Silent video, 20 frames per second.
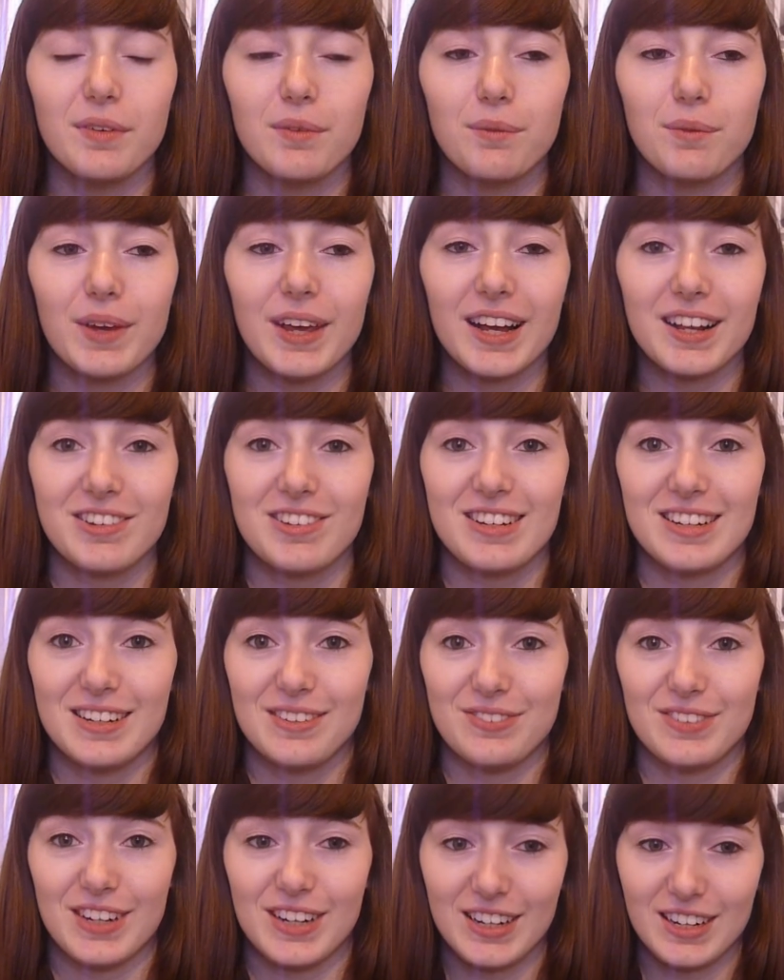We actually
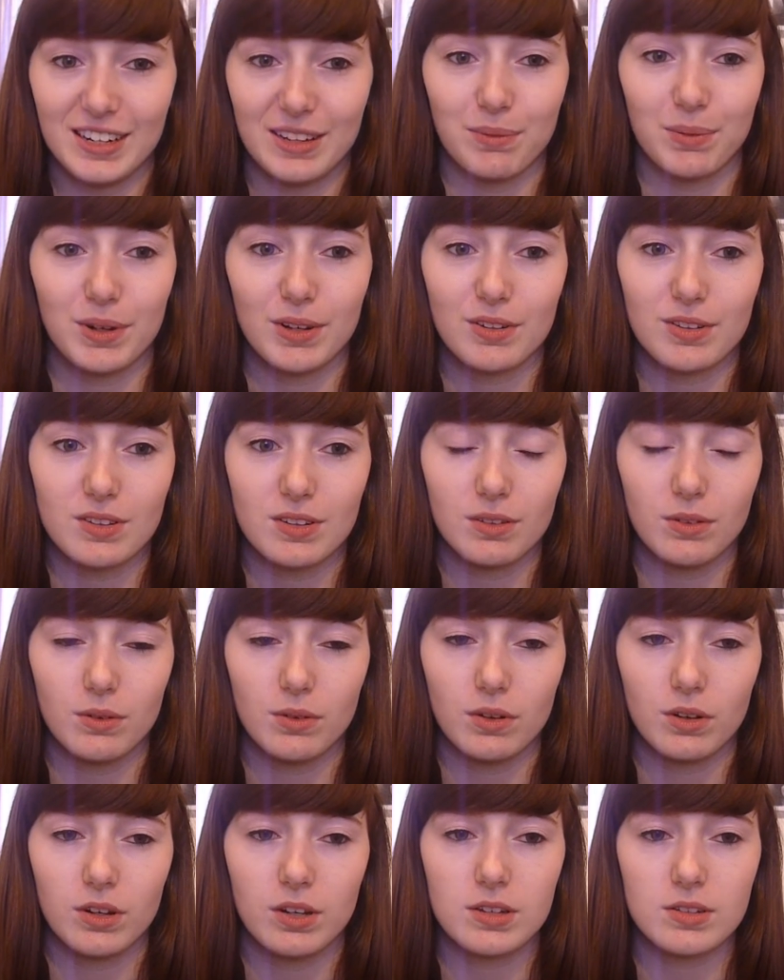left early because
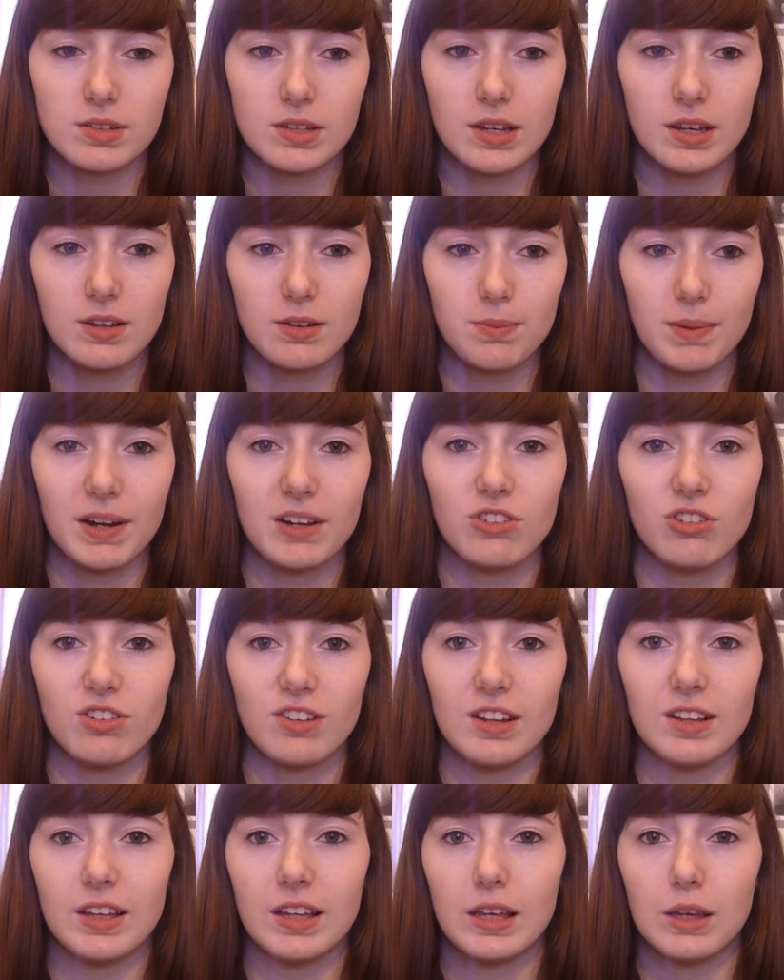because his manager
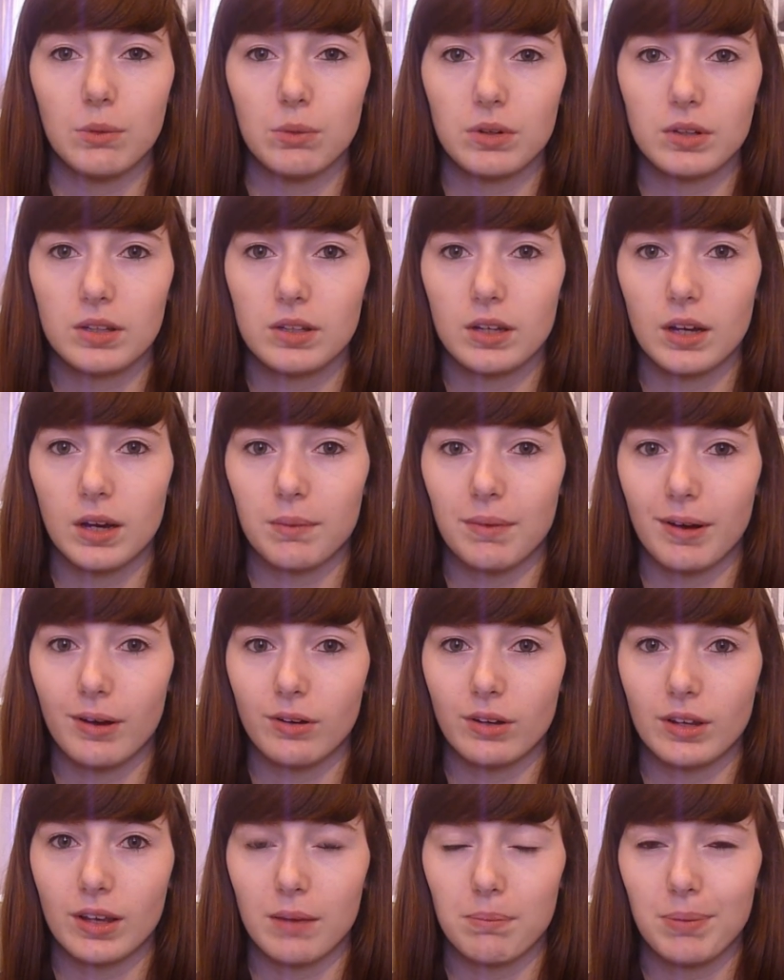said that he would come
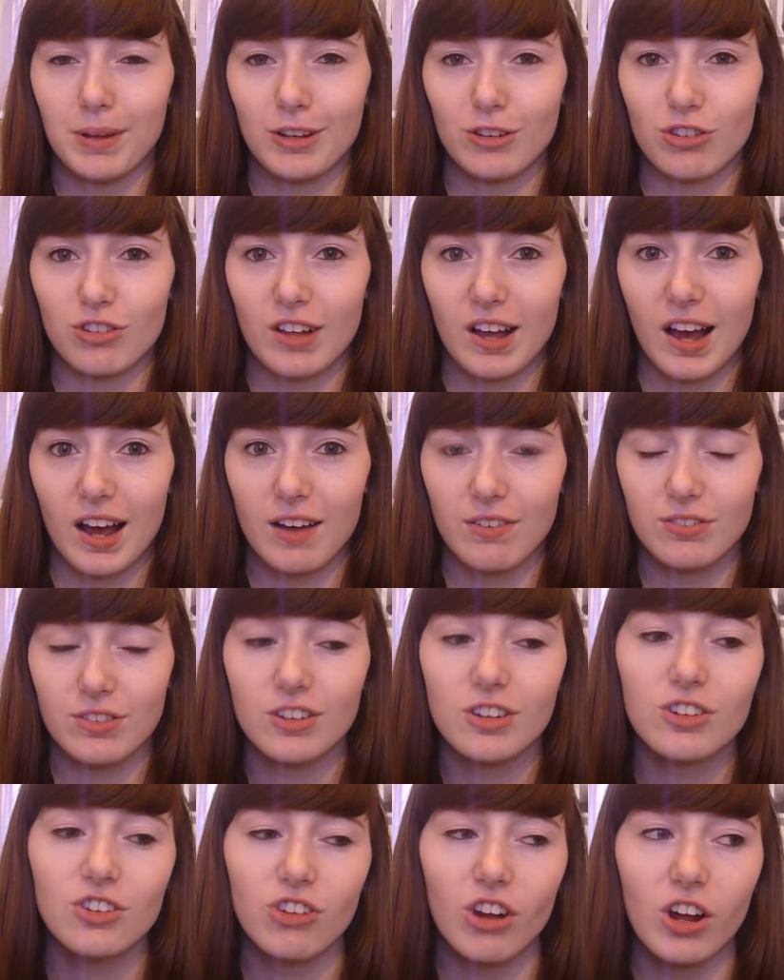out and get pictures after
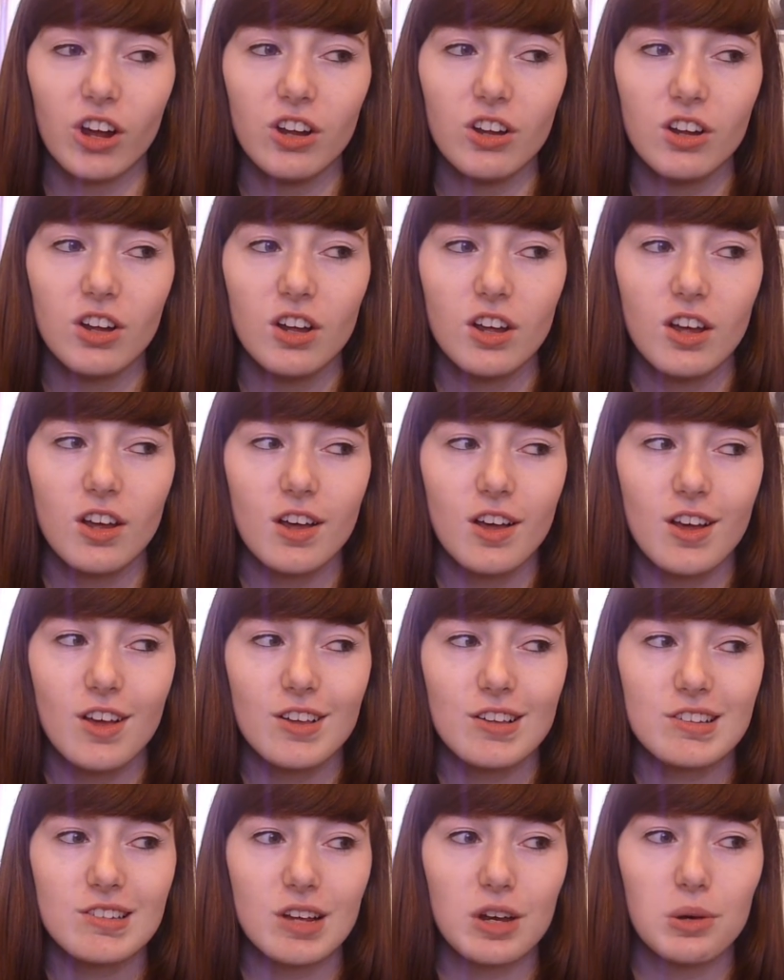the show.
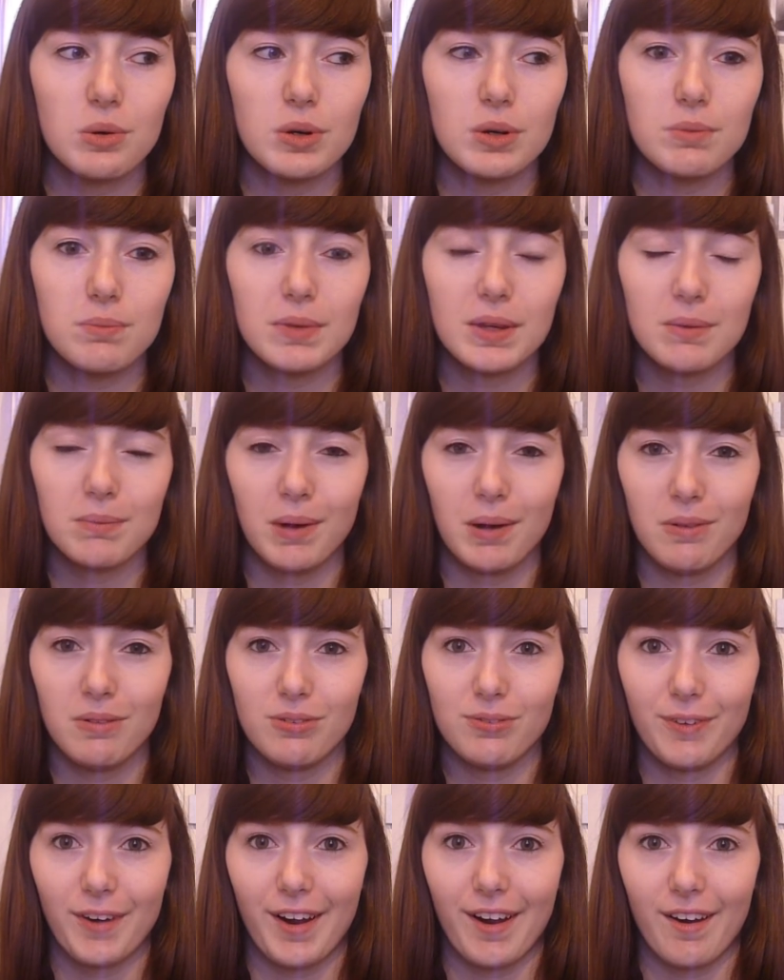So uh, me and my
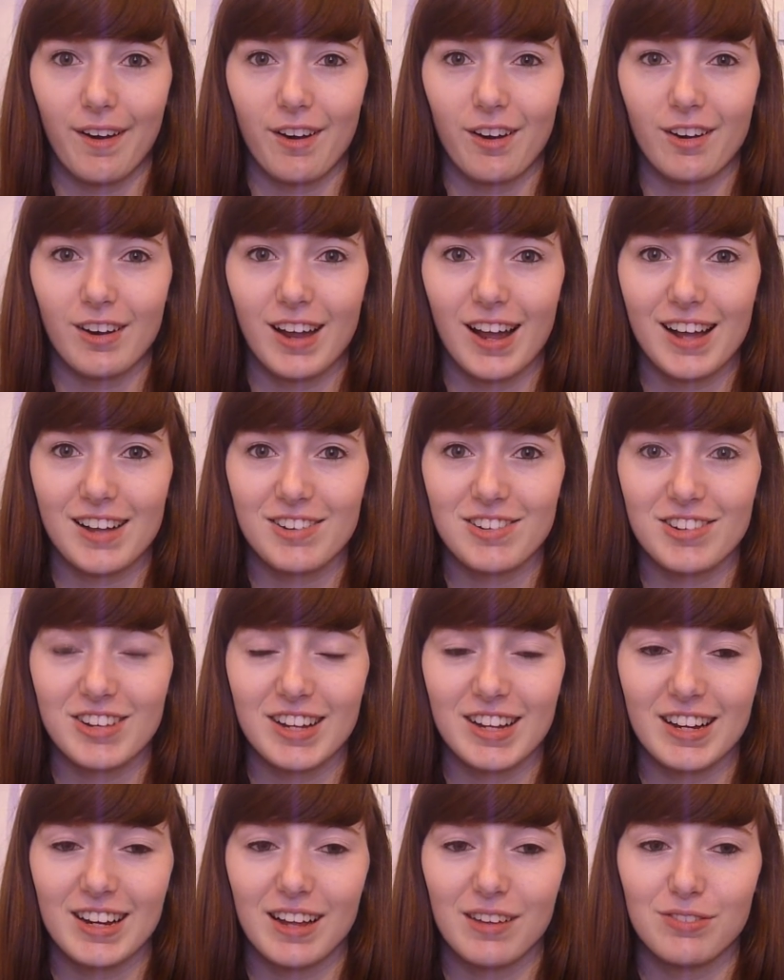friend
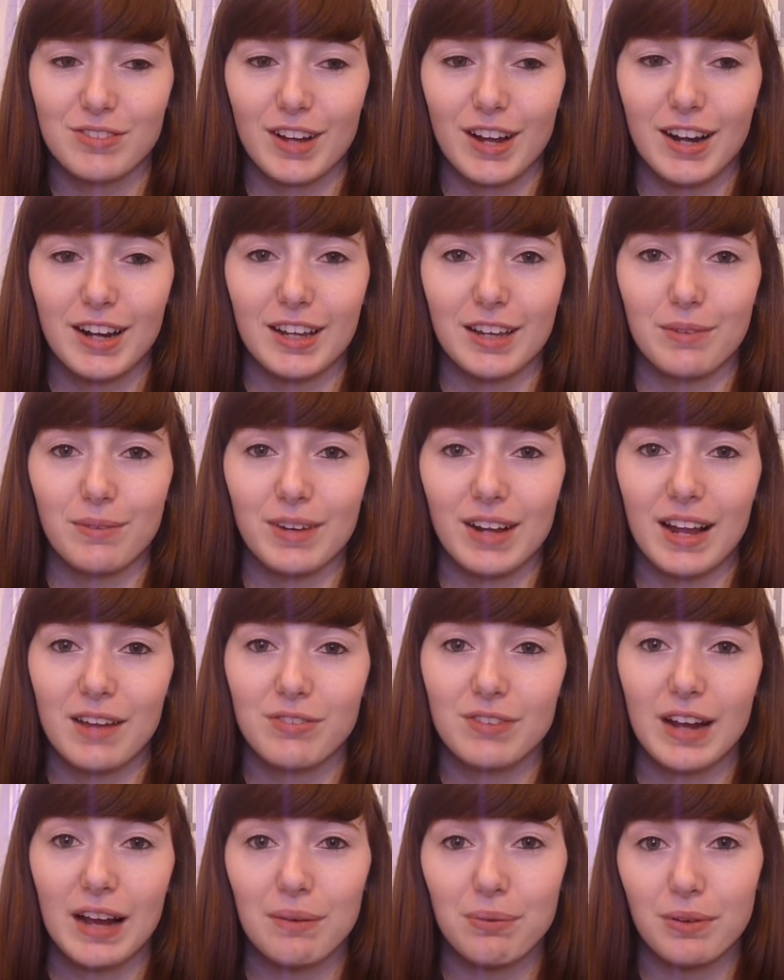actually left early and we
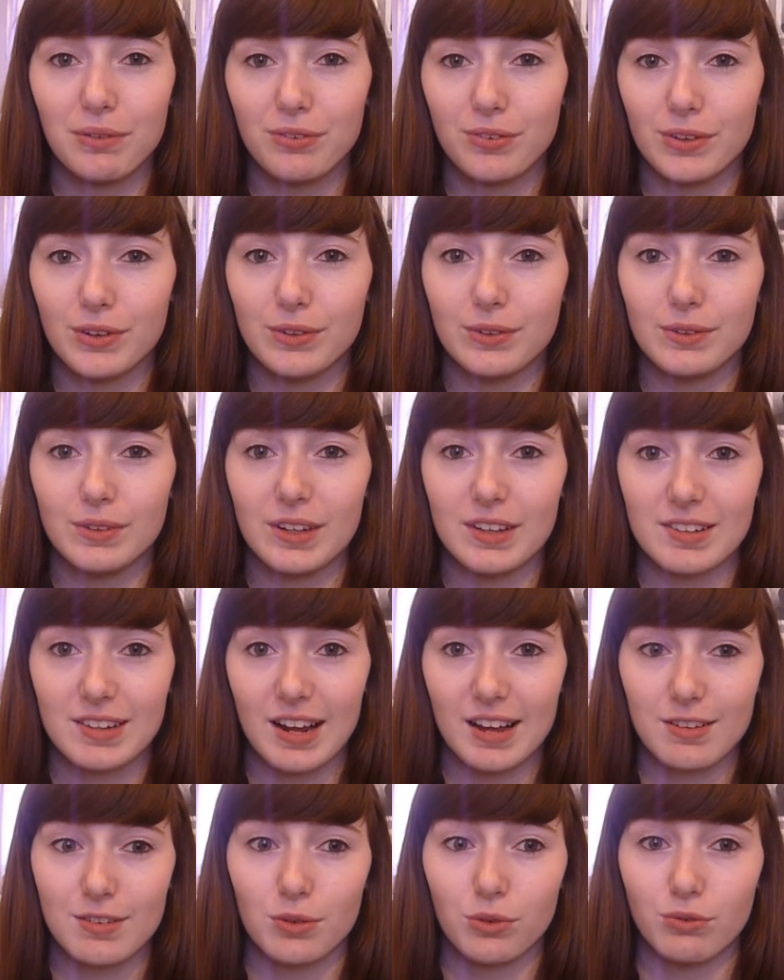left halfway through his
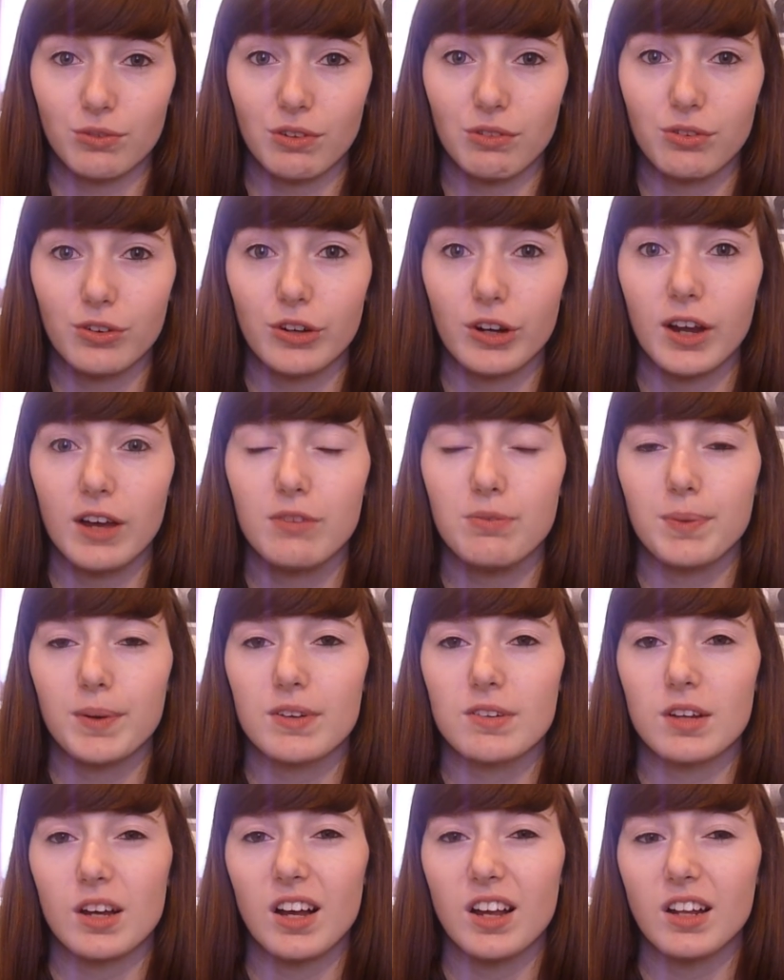last song, Run For Your Life,
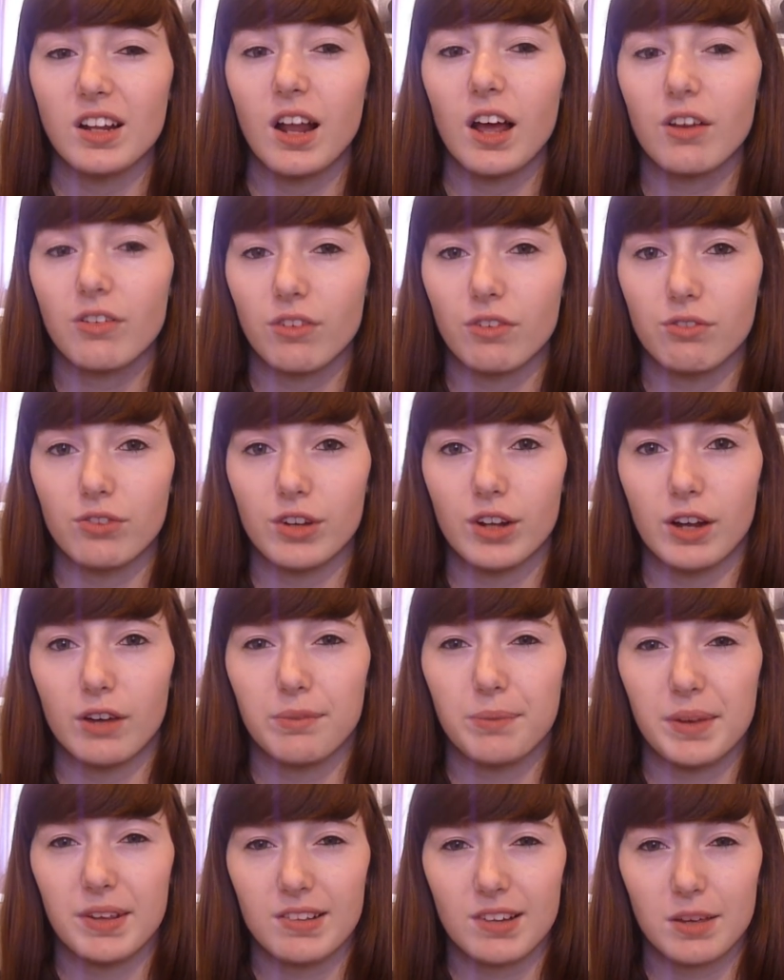because I like Run For Your Life,
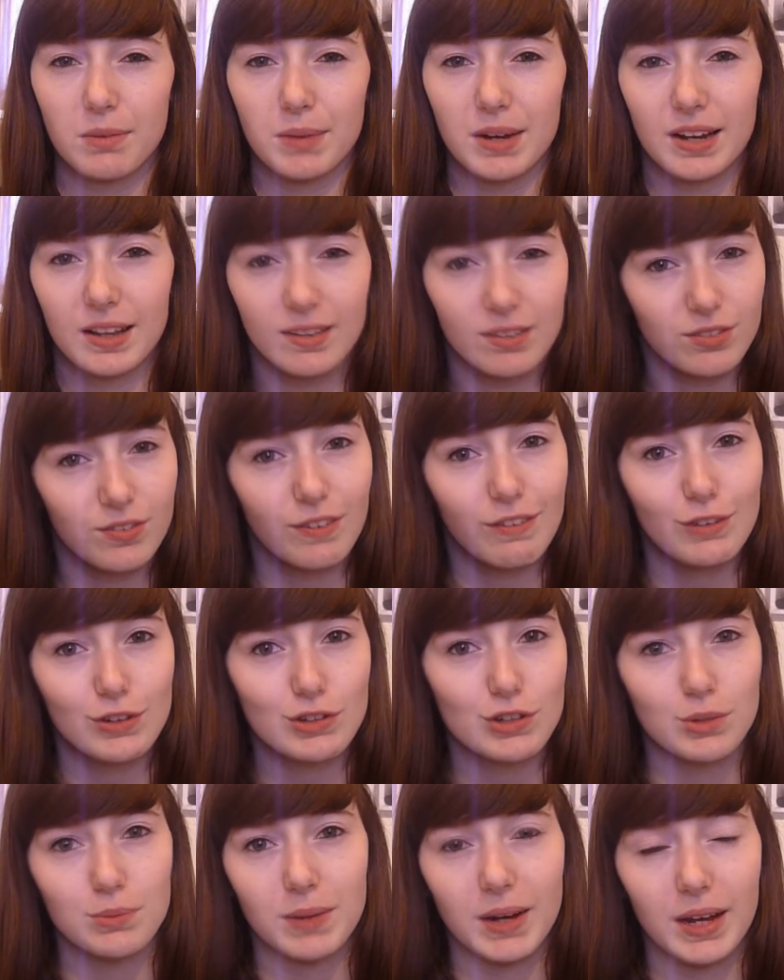but it's like my least favourite
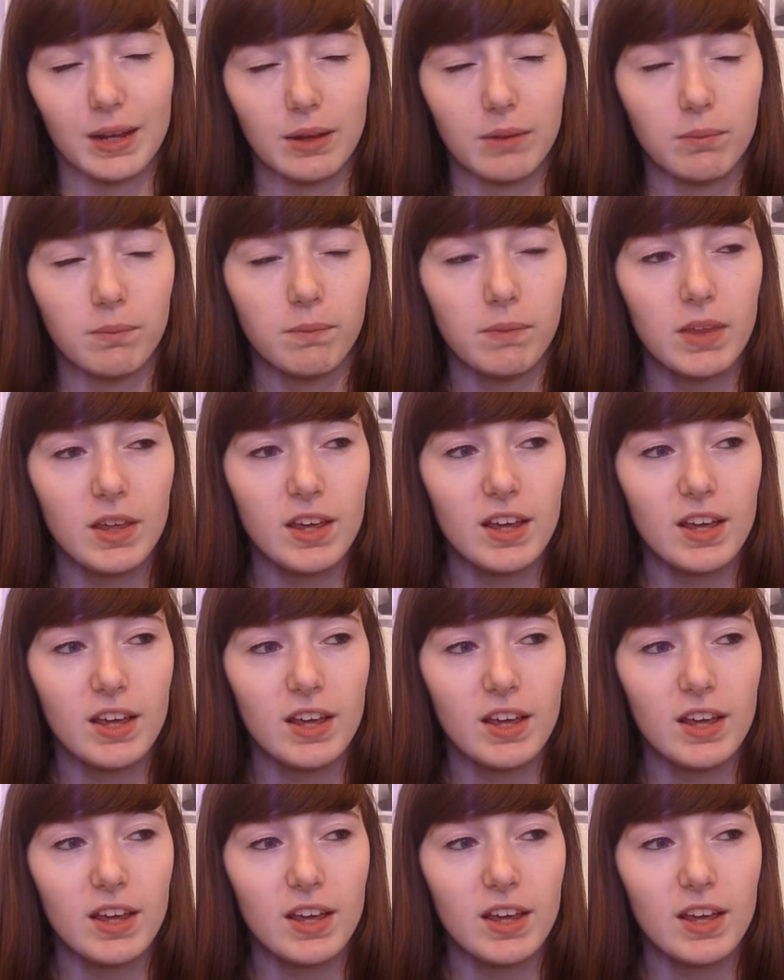song by him.